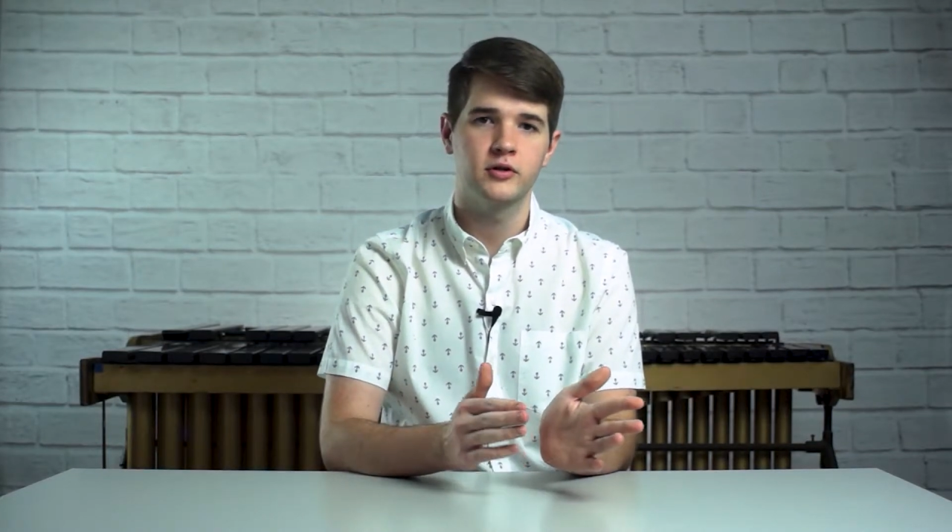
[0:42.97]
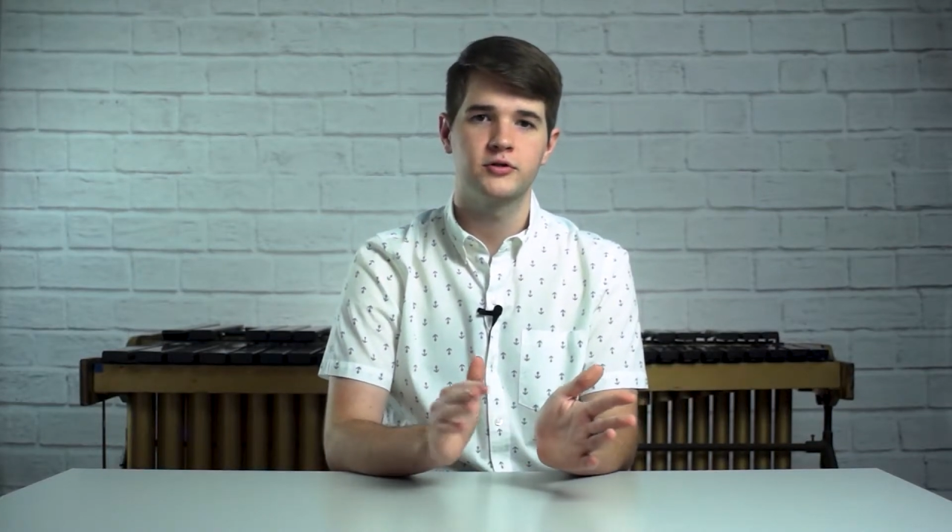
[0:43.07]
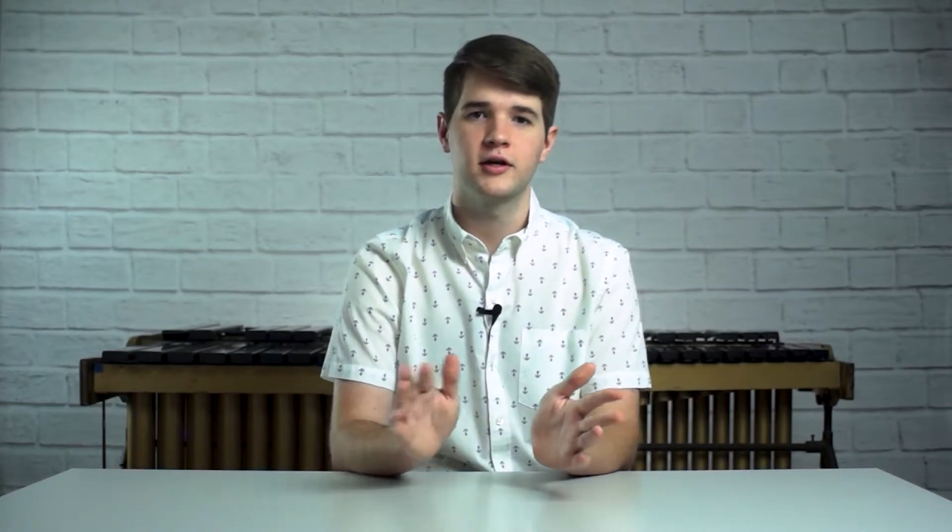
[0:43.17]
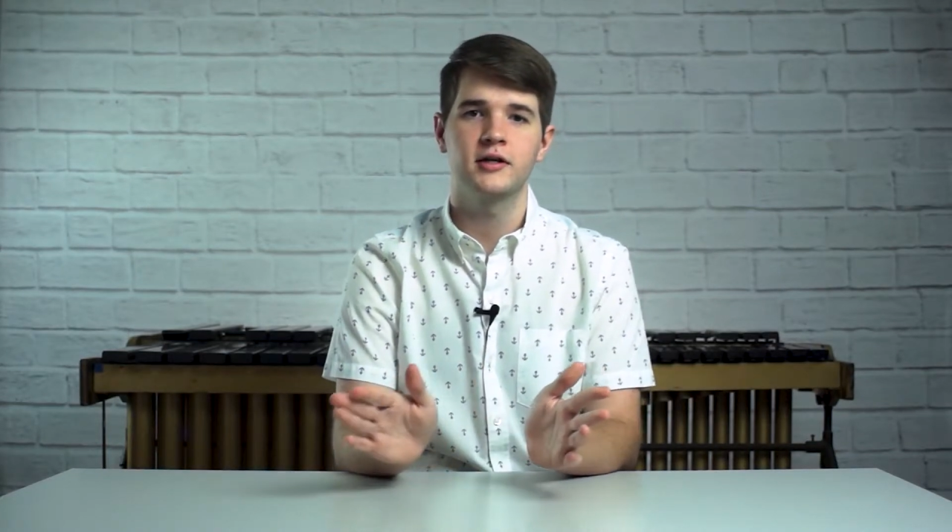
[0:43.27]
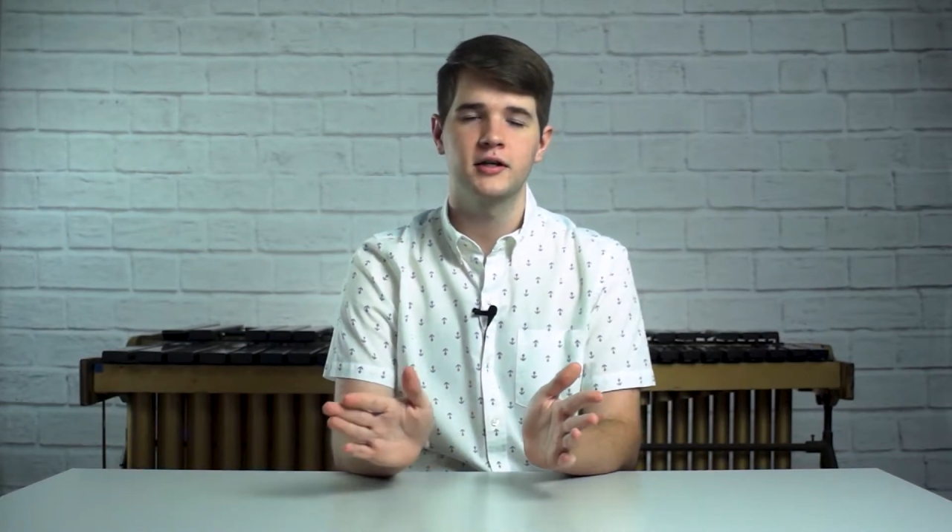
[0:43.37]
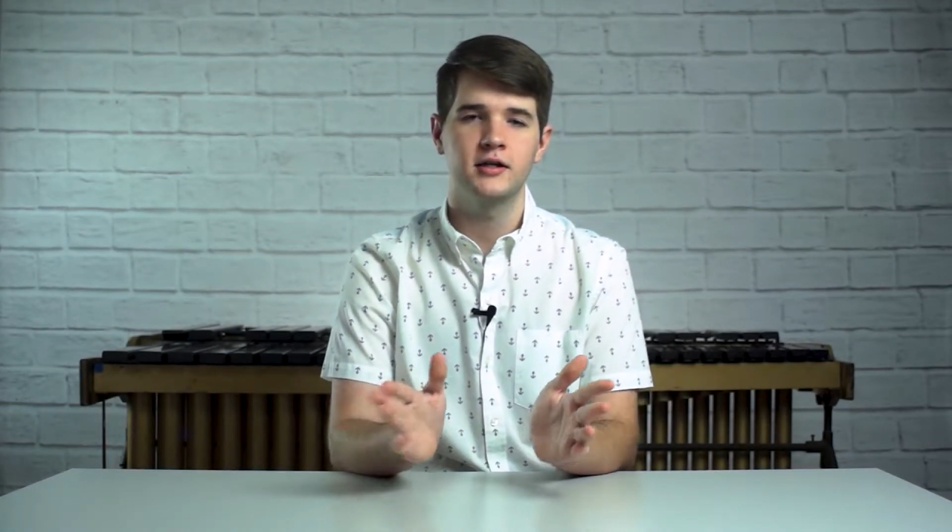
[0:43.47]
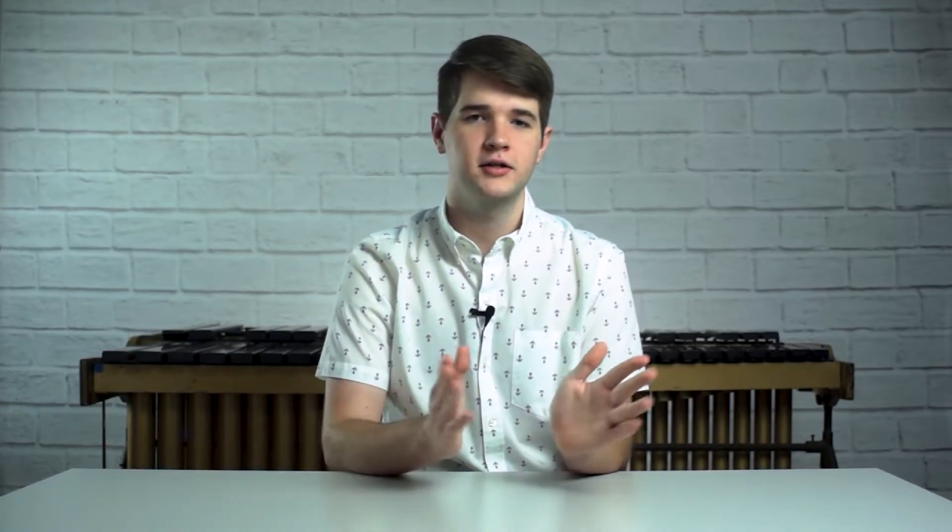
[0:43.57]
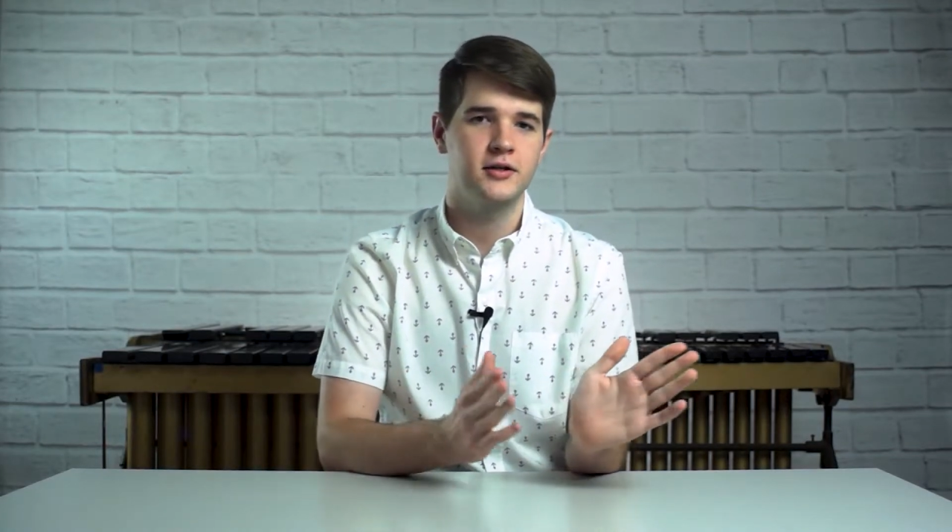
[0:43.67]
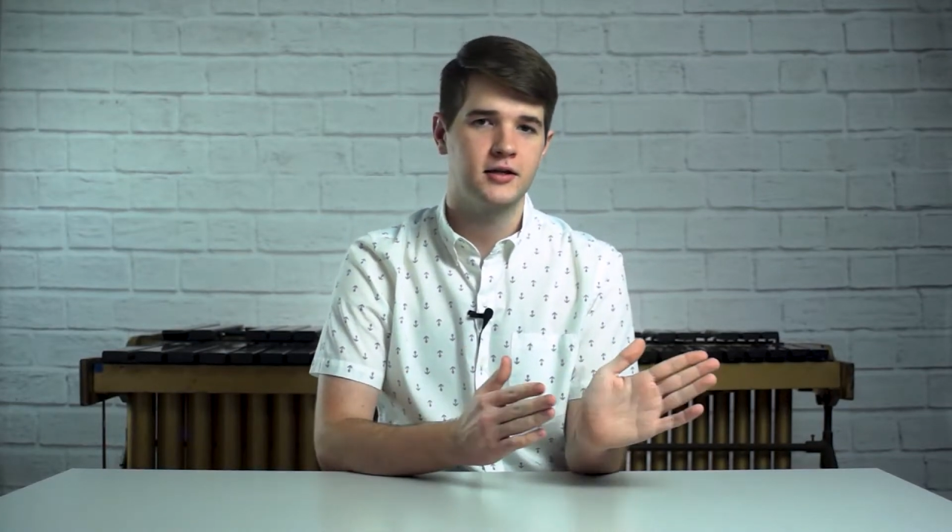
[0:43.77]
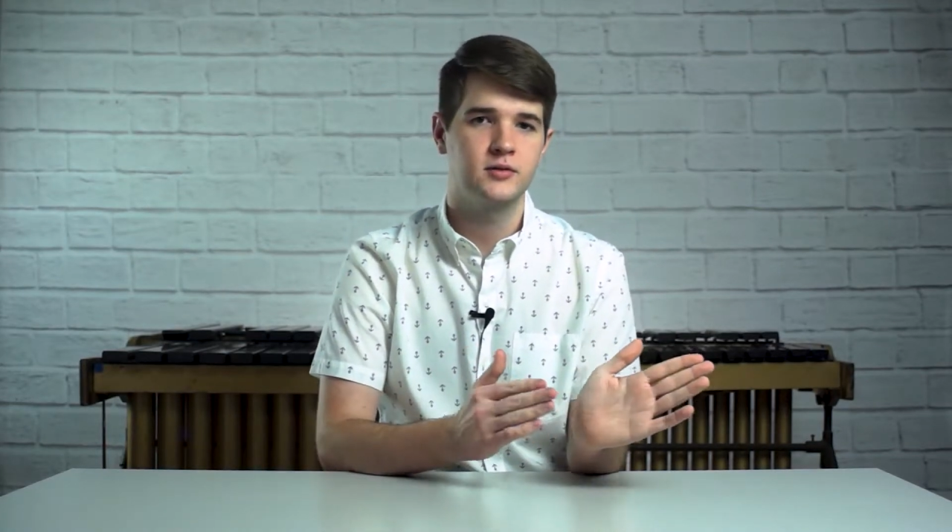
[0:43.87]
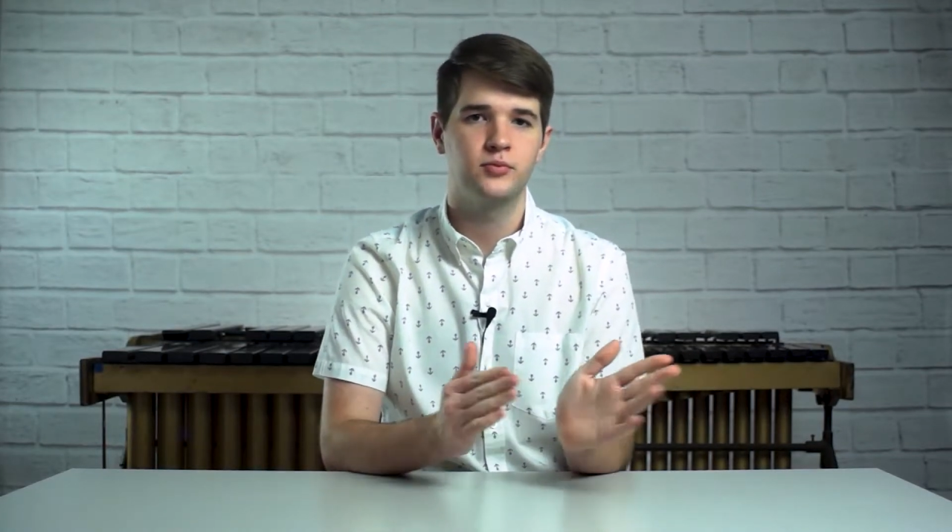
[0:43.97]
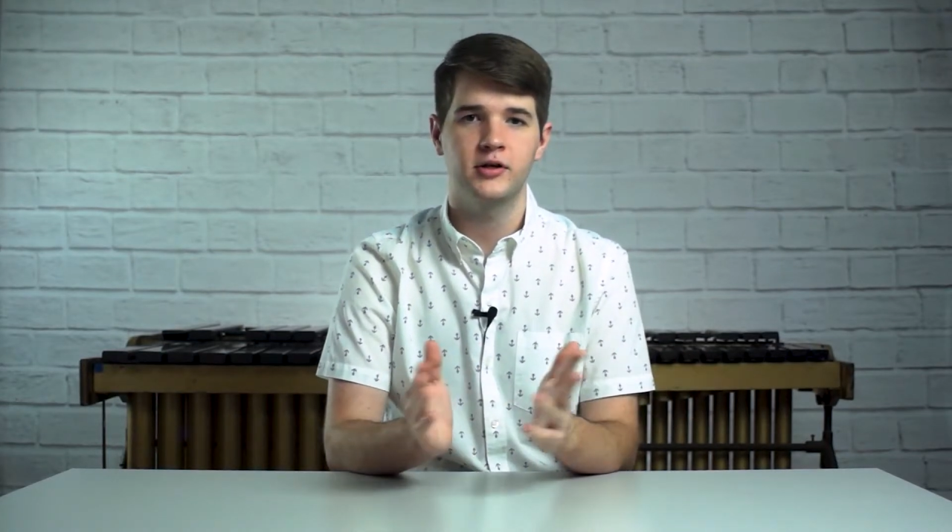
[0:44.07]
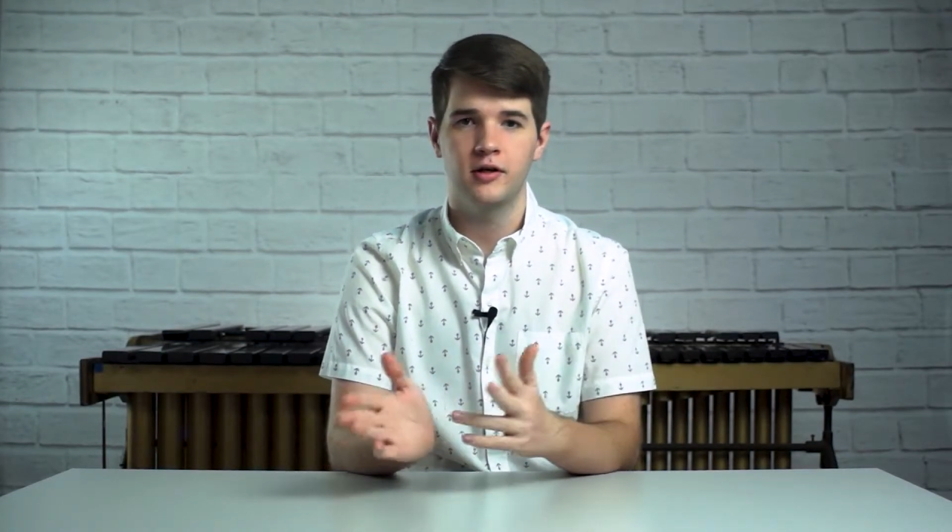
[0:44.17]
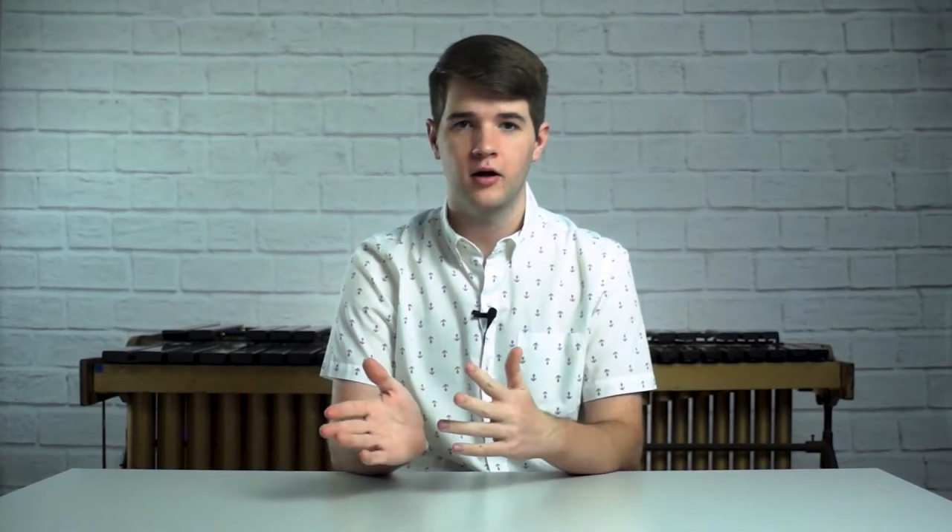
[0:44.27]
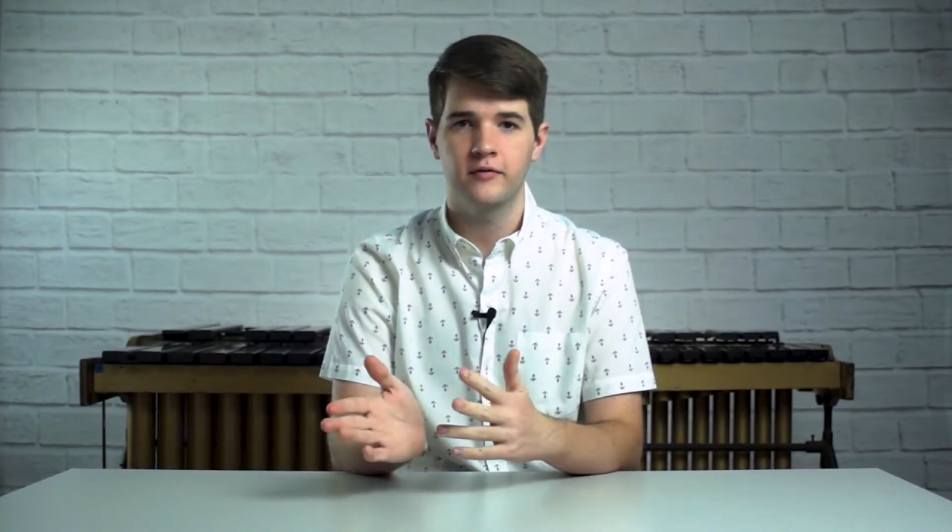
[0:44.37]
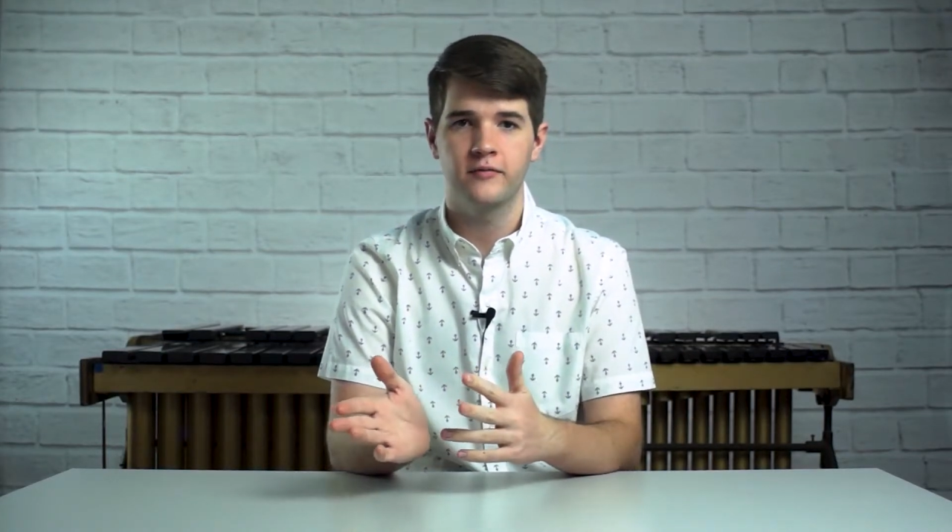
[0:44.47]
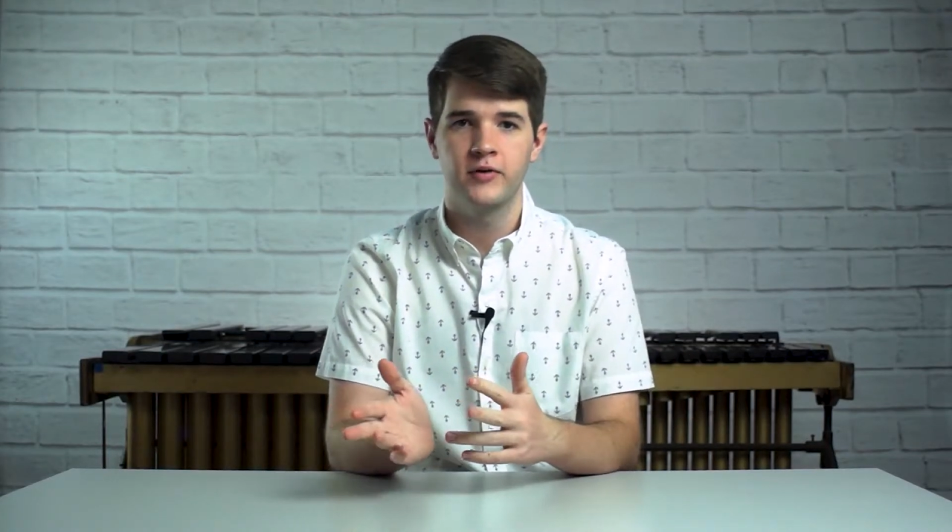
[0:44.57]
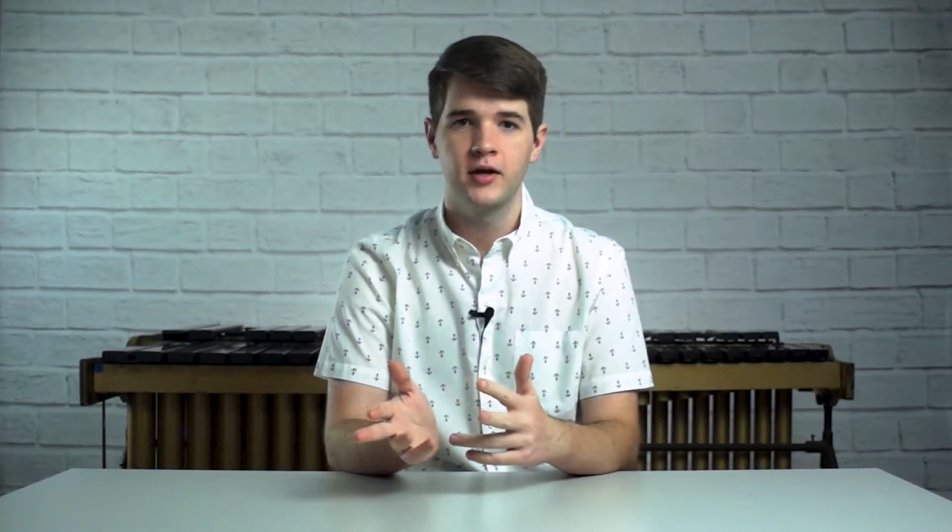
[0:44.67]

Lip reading: trying to get any of that debris off.